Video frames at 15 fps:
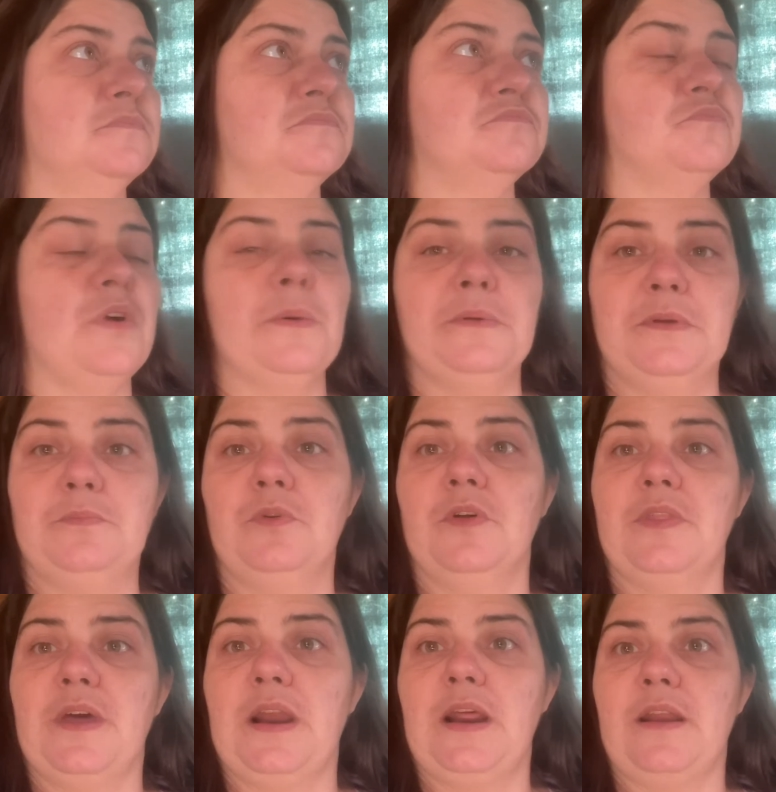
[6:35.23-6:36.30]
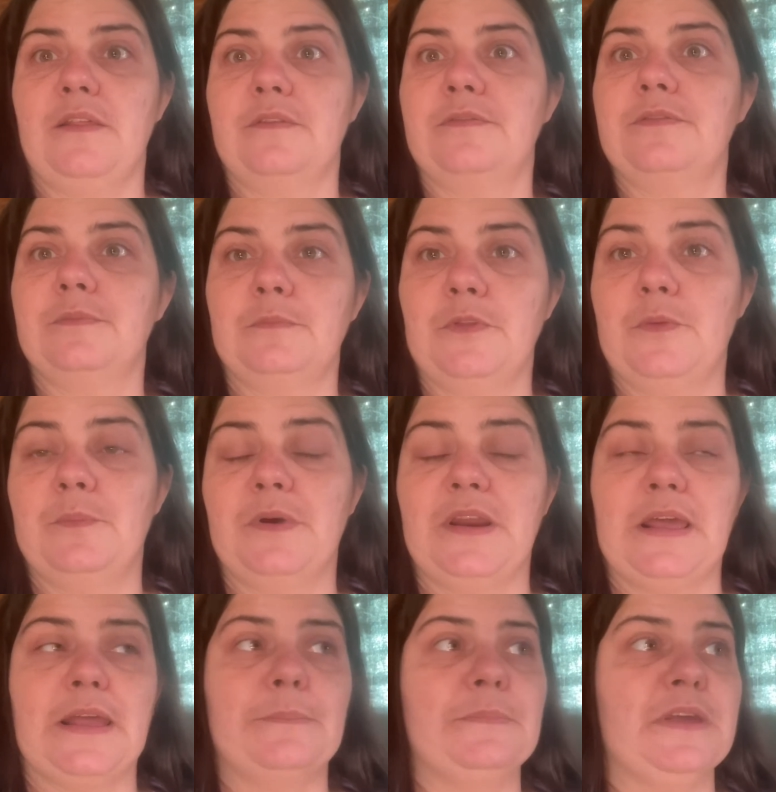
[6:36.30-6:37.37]
Probably pull that out of some of the money
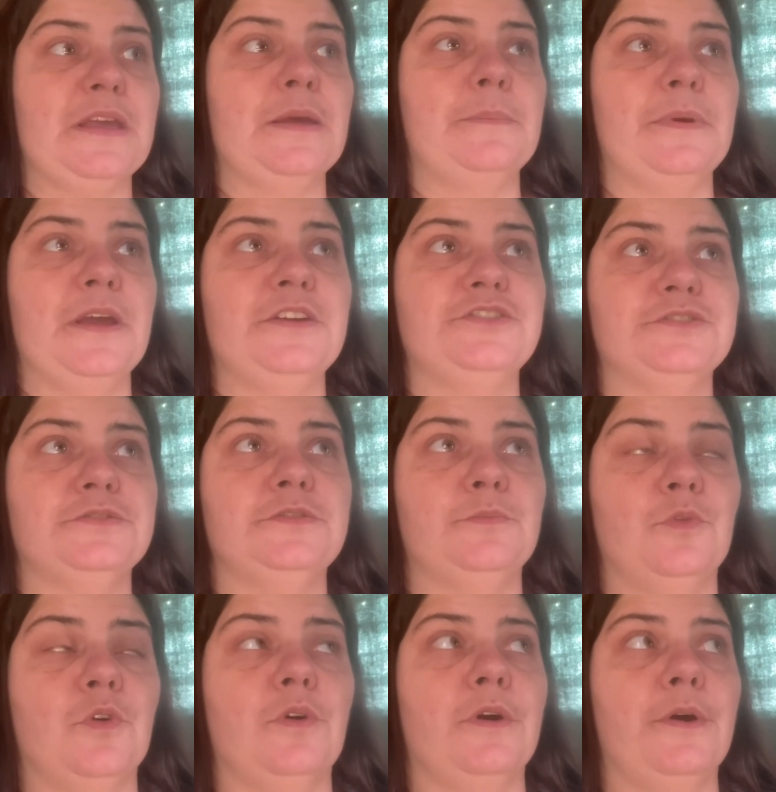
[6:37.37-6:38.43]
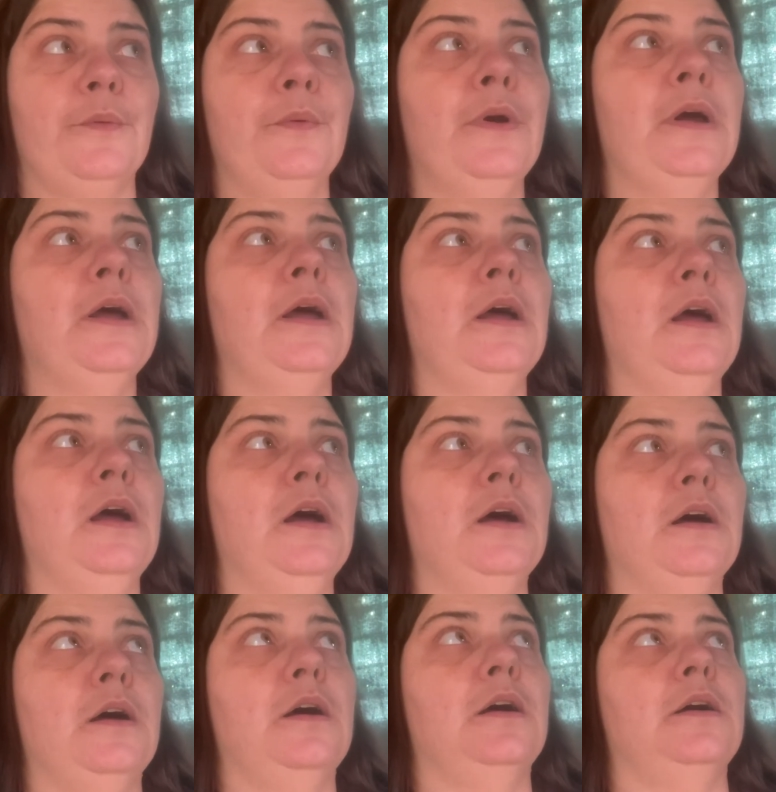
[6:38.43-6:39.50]
I can get paid tomorrow
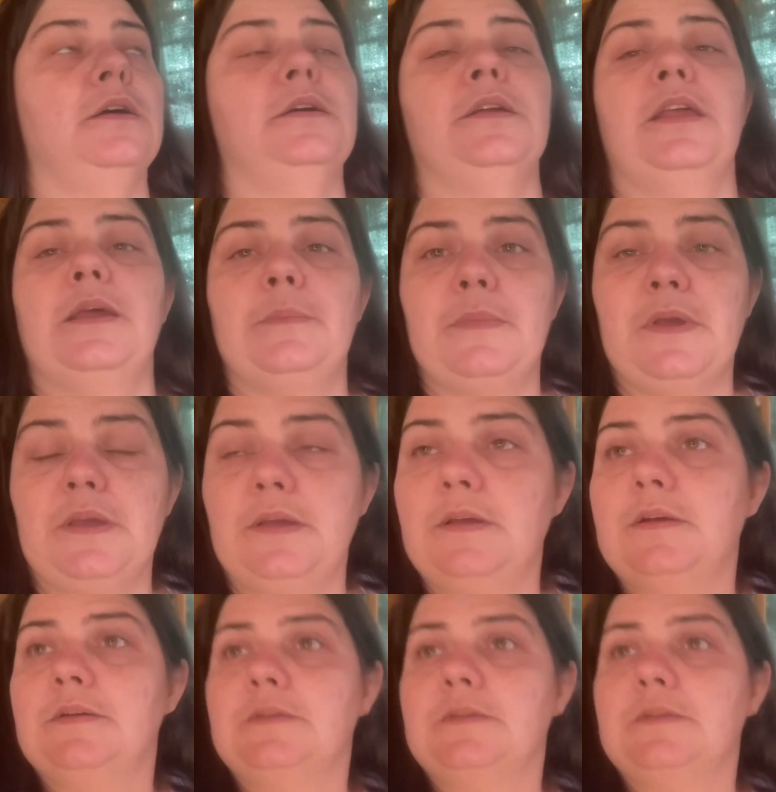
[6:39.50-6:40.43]
uh, get me